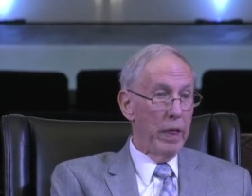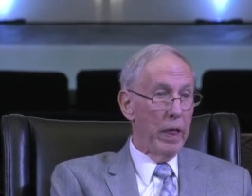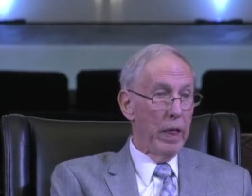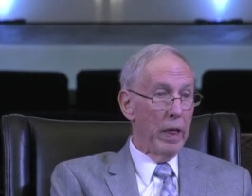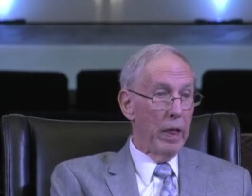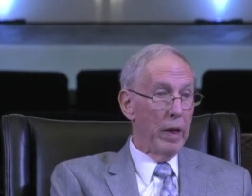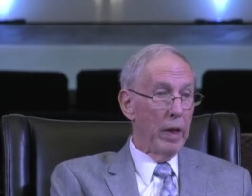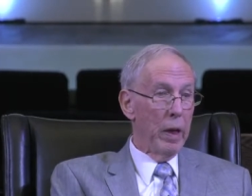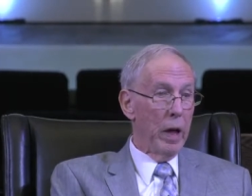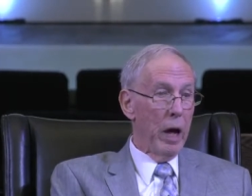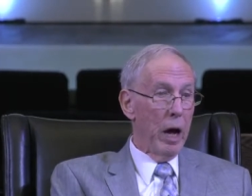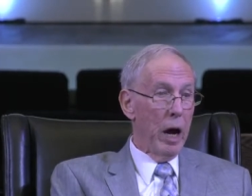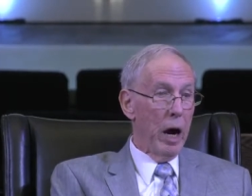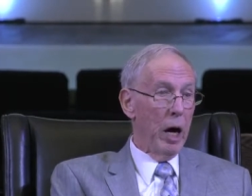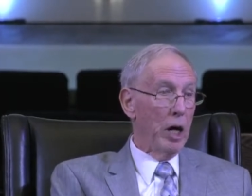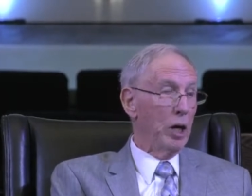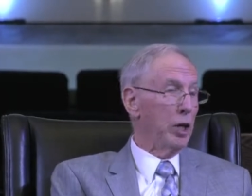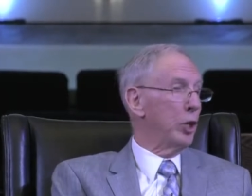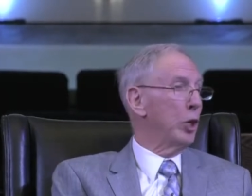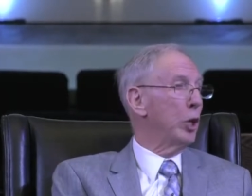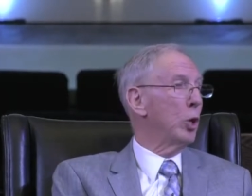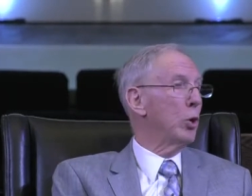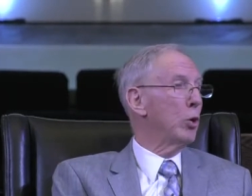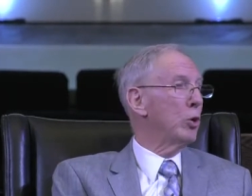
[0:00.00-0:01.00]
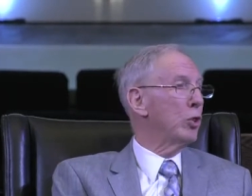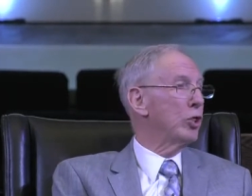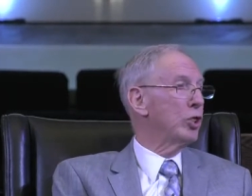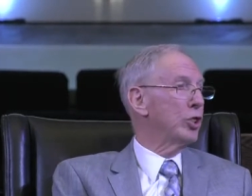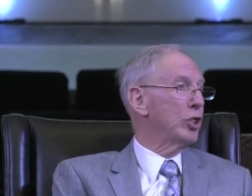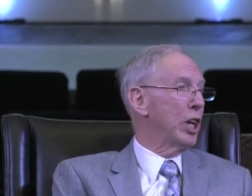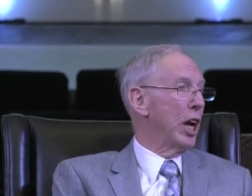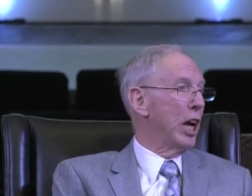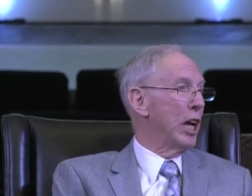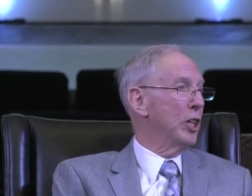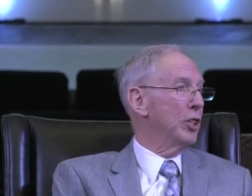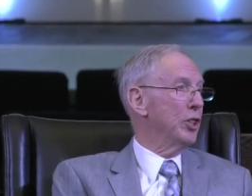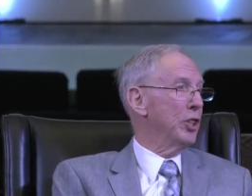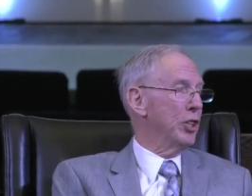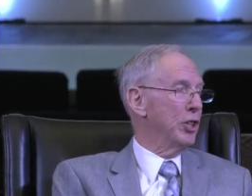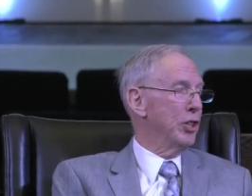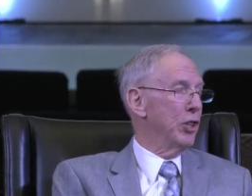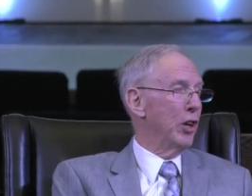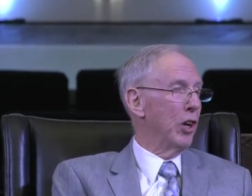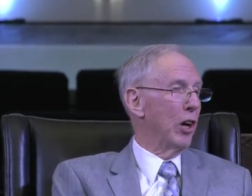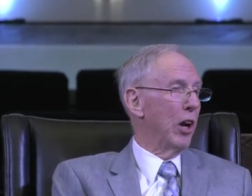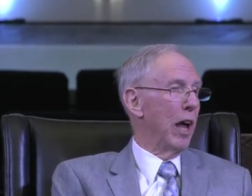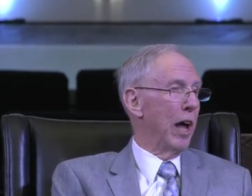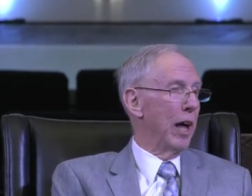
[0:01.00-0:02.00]
a huge change in
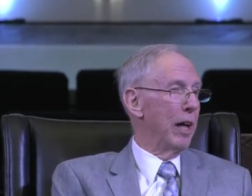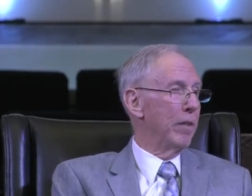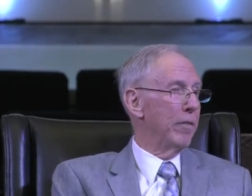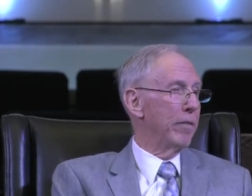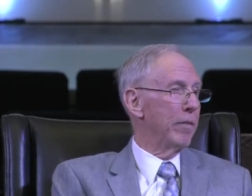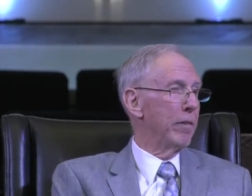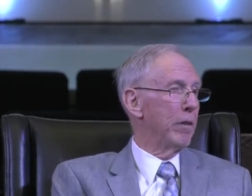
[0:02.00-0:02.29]
your life